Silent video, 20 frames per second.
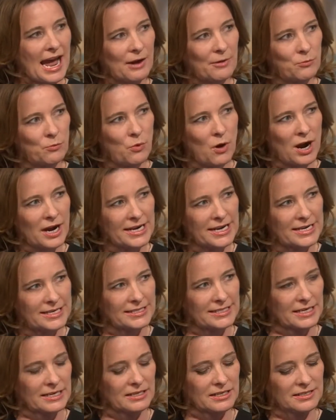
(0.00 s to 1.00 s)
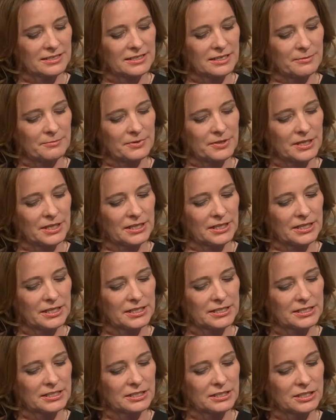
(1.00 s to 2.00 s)
And why is it that something
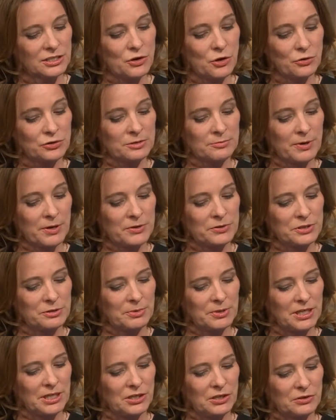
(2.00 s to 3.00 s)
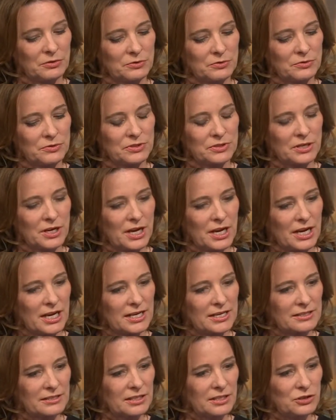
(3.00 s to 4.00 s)
that's not supposed to be used,
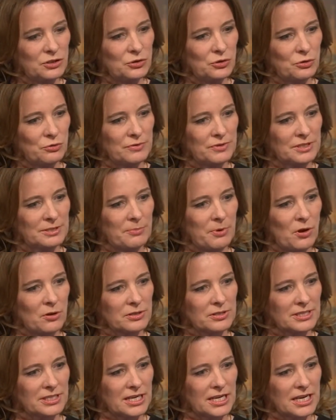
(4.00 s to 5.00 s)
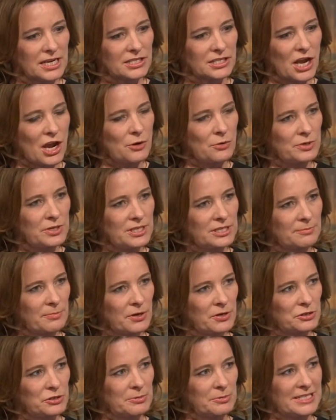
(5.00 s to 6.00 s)
is an insurance policy, is only
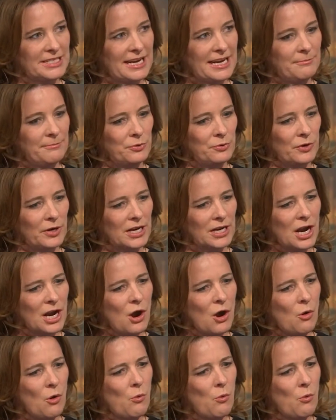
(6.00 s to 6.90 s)
supposed to be temporary?